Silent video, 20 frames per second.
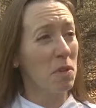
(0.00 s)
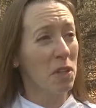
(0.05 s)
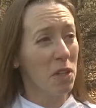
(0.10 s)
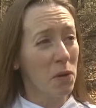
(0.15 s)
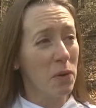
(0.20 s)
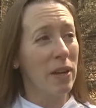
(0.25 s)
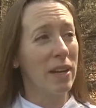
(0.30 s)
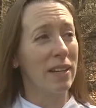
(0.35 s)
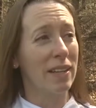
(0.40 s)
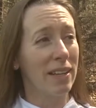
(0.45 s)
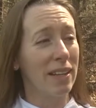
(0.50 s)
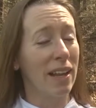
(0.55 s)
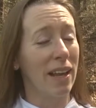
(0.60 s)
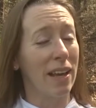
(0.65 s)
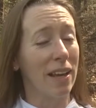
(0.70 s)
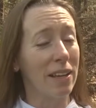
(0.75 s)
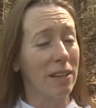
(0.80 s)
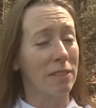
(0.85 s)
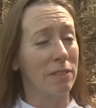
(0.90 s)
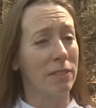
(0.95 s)
to go ahead and get a
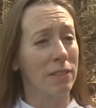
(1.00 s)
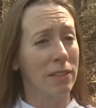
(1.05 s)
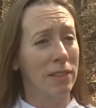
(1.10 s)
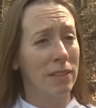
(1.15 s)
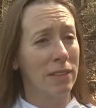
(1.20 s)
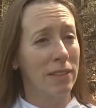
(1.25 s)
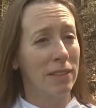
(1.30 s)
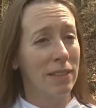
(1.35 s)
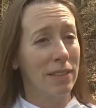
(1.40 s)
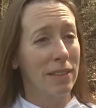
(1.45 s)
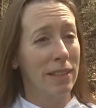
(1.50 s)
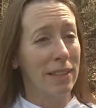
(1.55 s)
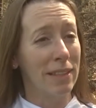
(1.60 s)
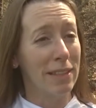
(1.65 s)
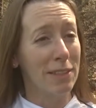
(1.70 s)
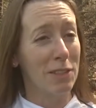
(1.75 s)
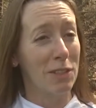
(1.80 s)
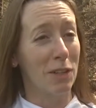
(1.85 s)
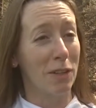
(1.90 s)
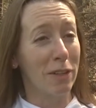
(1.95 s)
hive and
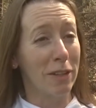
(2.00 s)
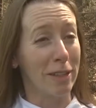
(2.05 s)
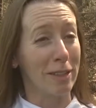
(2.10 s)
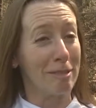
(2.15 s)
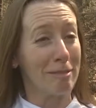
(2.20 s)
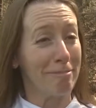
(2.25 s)
get started.